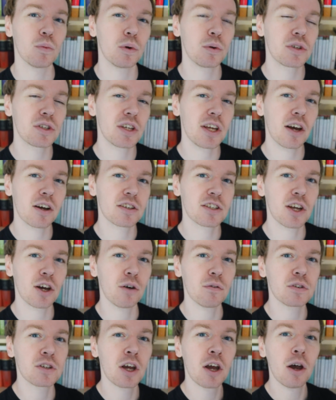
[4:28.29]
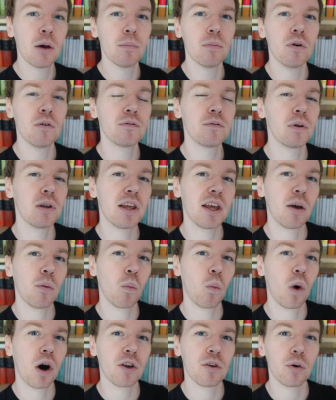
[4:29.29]
we'll see ourselves more fully
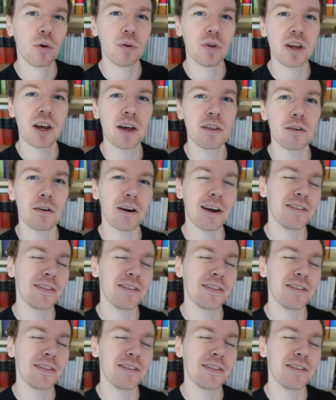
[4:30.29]
in one or the other.